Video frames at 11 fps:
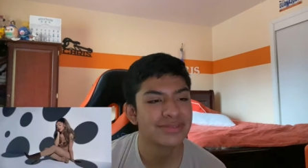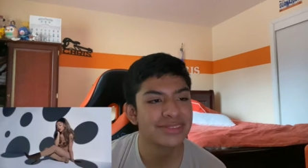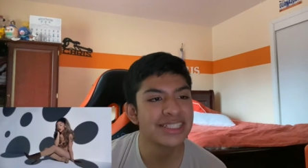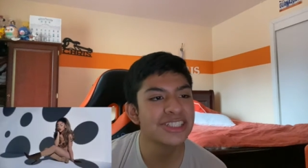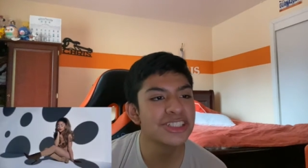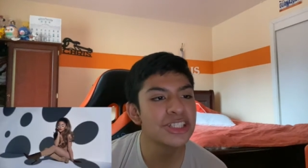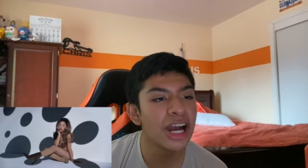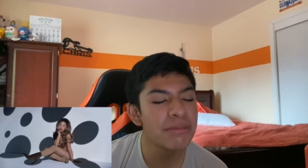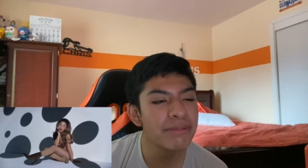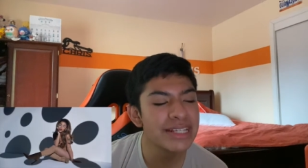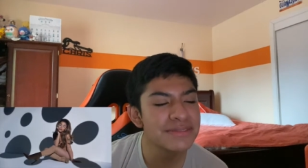This shot
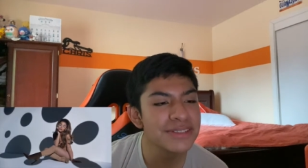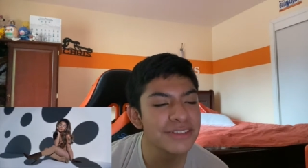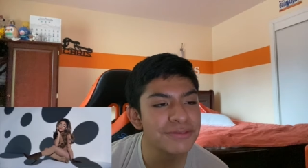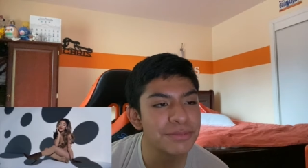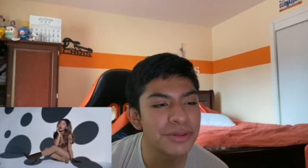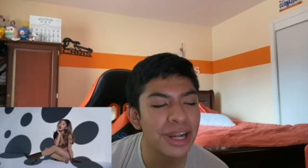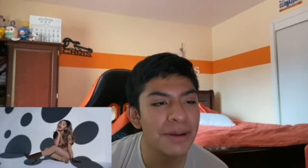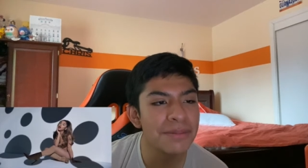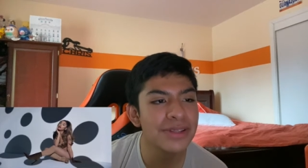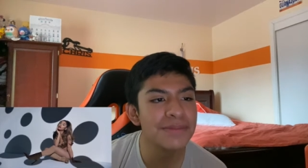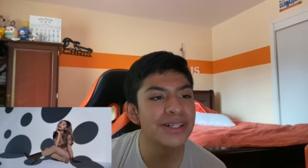reminds me of Problem,